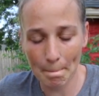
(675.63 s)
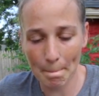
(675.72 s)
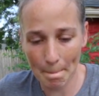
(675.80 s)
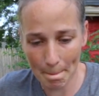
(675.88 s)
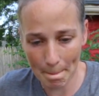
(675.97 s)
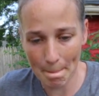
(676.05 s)

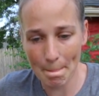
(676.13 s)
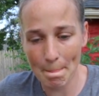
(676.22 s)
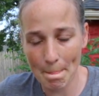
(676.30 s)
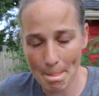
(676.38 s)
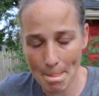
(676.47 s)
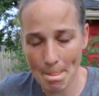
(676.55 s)

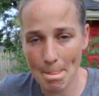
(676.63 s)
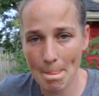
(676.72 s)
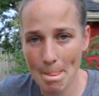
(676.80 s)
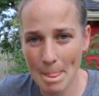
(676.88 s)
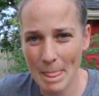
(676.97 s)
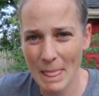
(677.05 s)

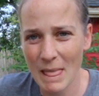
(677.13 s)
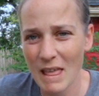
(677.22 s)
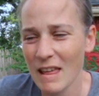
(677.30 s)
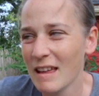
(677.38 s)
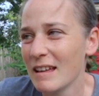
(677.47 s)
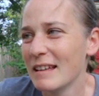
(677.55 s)

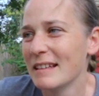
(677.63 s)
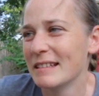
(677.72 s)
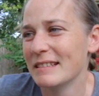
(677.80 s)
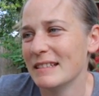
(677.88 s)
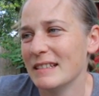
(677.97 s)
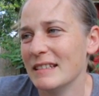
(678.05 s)

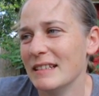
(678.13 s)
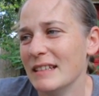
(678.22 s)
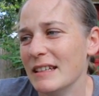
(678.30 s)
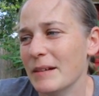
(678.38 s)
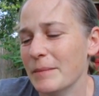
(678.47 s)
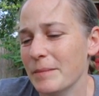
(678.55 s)

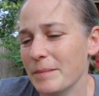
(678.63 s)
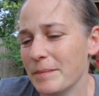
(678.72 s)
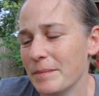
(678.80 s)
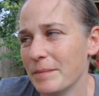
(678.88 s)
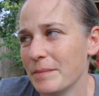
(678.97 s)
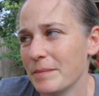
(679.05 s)

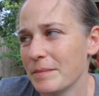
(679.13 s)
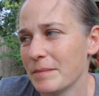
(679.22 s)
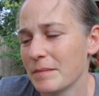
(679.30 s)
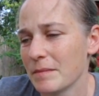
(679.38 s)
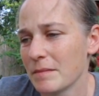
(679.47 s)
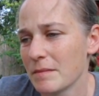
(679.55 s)

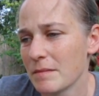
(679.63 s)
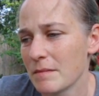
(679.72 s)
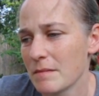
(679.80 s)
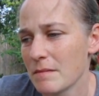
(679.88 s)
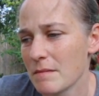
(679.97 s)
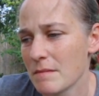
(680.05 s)

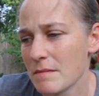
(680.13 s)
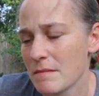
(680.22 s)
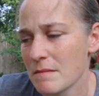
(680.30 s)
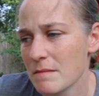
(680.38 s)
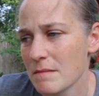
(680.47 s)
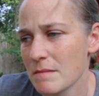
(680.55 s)

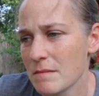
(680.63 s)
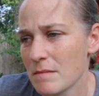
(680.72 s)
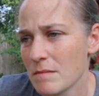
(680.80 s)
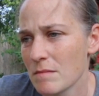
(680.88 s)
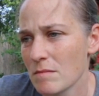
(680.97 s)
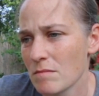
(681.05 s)

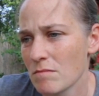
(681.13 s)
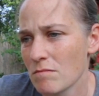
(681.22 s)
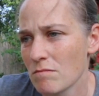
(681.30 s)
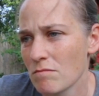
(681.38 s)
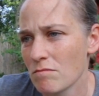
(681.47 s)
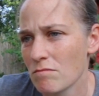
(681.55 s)

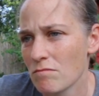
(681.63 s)
(silent)